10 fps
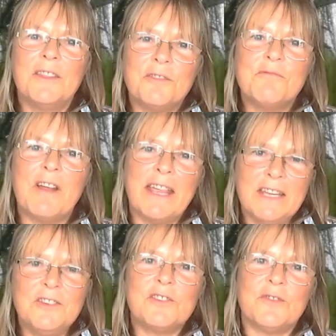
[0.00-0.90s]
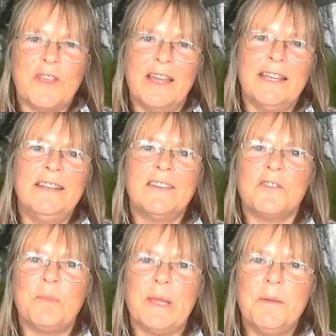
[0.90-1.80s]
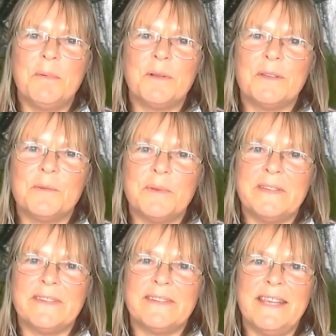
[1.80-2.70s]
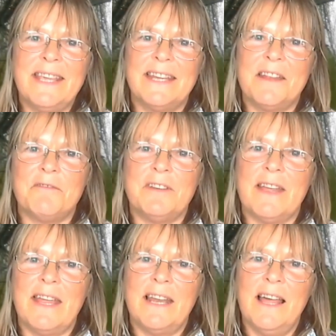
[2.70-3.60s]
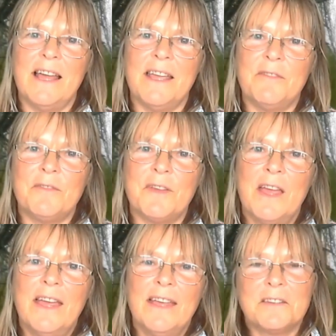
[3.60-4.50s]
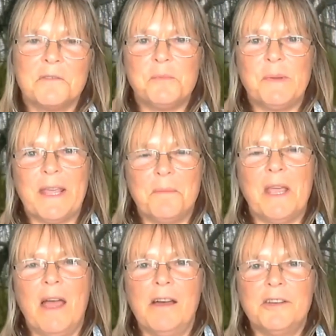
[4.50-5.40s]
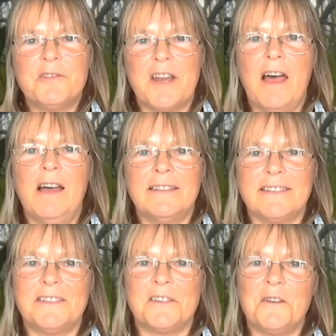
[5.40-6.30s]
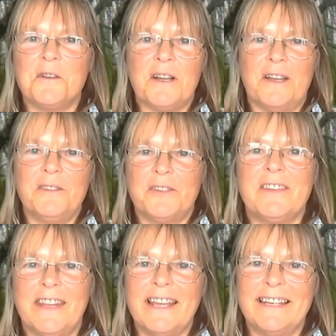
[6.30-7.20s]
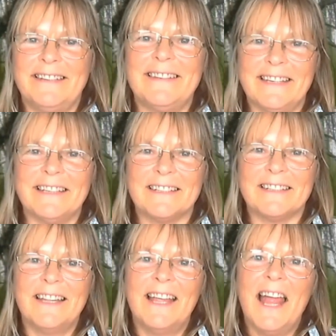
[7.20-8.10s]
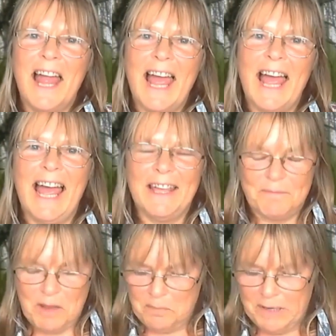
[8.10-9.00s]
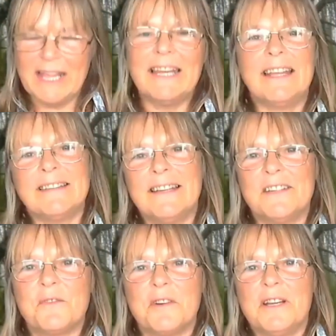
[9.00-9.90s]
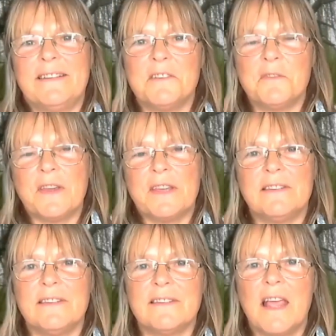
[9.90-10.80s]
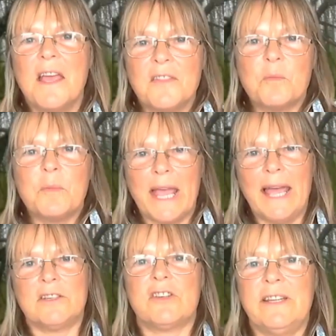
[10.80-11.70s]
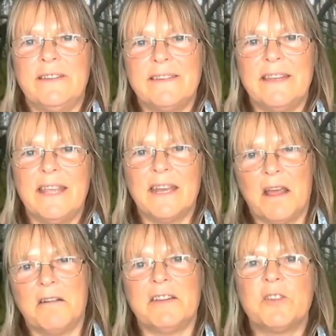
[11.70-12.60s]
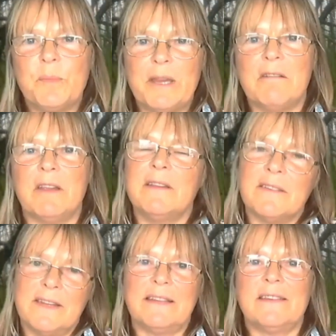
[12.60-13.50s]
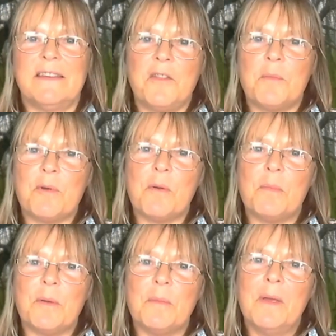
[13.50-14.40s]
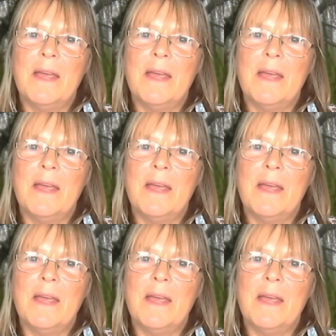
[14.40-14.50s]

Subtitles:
the range of kinds of people that we see in everyday life. So it's becoming harder and harder to look close to the ideal. And we get less and less variety of faces that we actually see in our experience. And that's another problem,